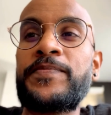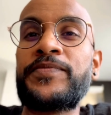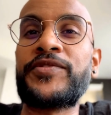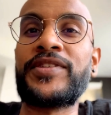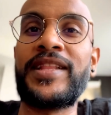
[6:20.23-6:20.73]

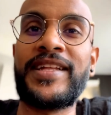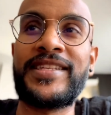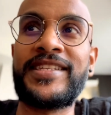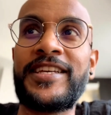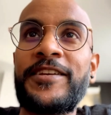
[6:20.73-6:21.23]
So let's
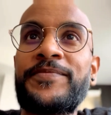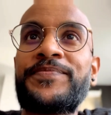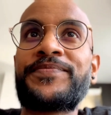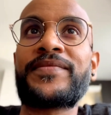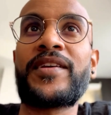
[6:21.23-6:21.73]
see.
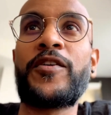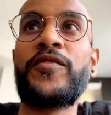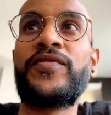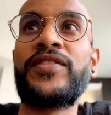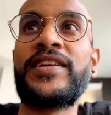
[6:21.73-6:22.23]

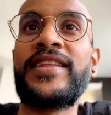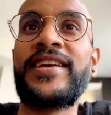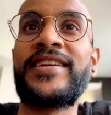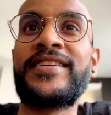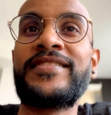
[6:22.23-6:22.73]
Hopefully they
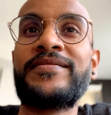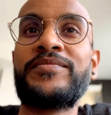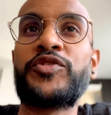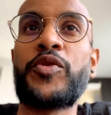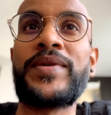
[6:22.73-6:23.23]
can
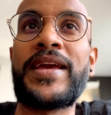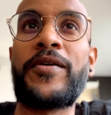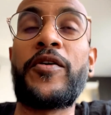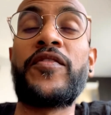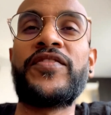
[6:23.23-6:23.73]
show me how
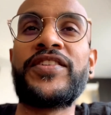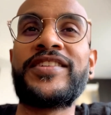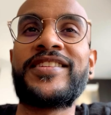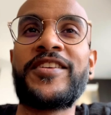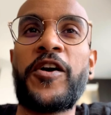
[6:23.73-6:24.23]

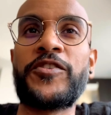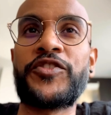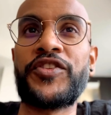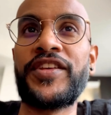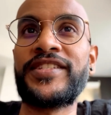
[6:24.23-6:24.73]
obvious the answer
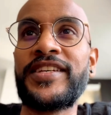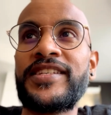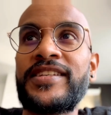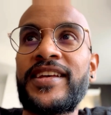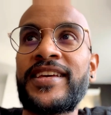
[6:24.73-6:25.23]
to this
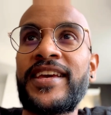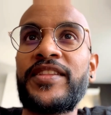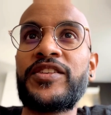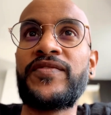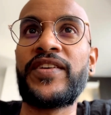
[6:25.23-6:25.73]
is and I can get
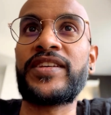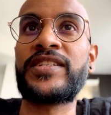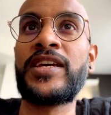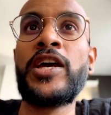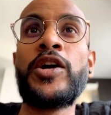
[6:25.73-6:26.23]
this
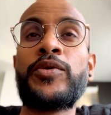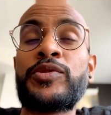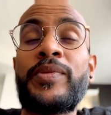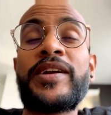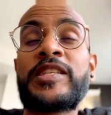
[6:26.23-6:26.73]
fixed, which
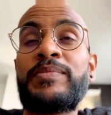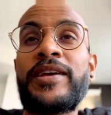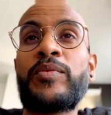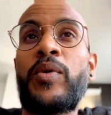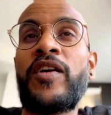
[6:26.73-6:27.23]
might
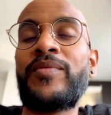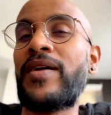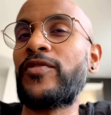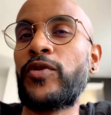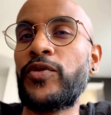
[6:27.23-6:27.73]
explain why I've been
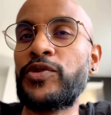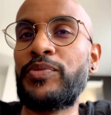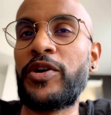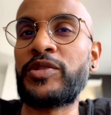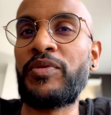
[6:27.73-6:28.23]
having all those
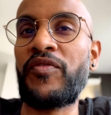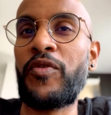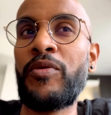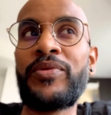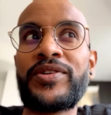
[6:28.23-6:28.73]
bugs
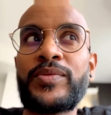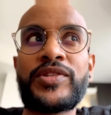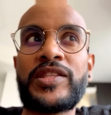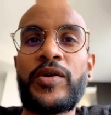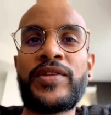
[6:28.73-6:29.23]
before, because it
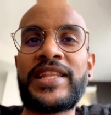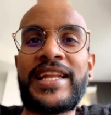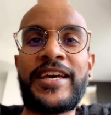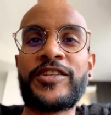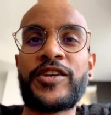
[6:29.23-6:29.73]
wasn't loading the
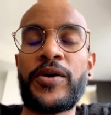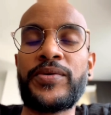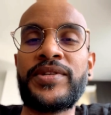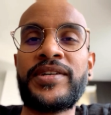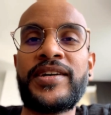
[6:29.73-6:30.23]
latest
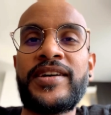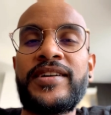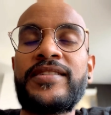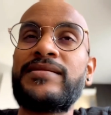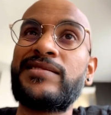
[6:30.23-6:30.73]
code.
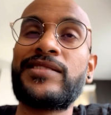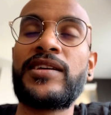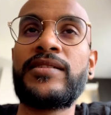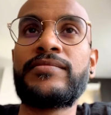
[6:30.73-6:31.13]
So yeah.